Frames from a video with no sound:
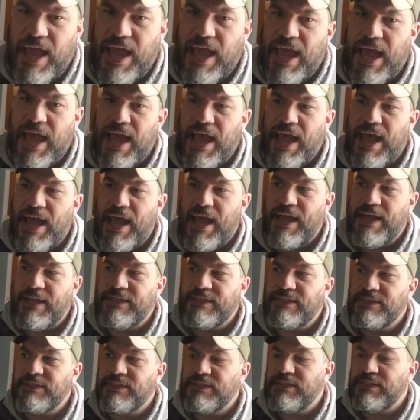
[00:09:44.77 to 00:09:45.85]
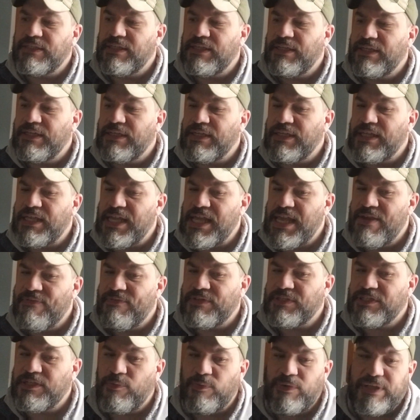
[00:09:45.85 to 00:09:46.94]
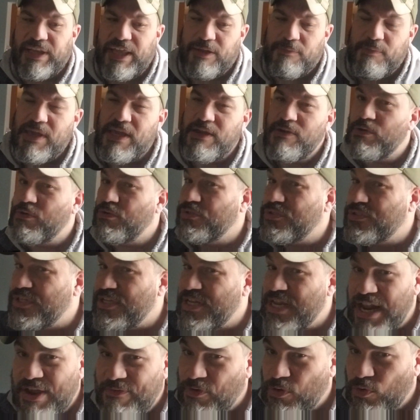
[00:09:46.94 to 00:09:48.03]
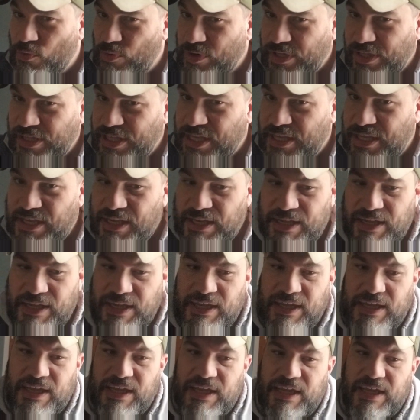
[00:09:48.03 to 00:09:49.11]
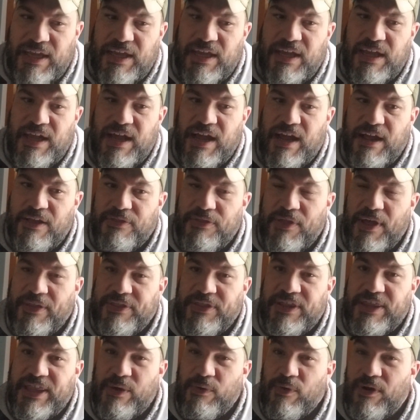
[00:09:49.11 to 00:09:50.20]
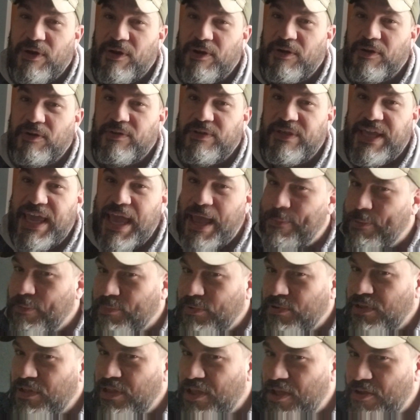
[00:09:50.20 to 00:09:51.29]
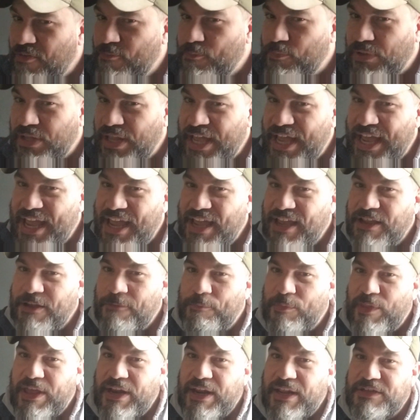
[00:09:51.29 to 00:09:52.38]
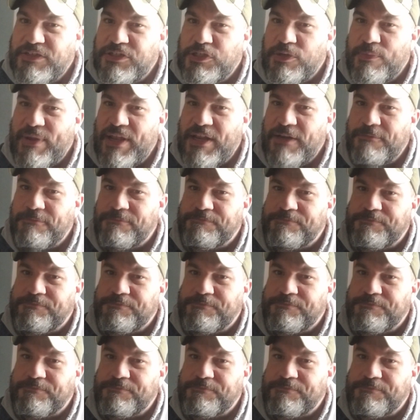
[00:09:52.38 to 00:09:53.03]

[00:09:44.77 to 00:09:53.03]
and even someone like me who's never really thought that they were capable of playing an instrument,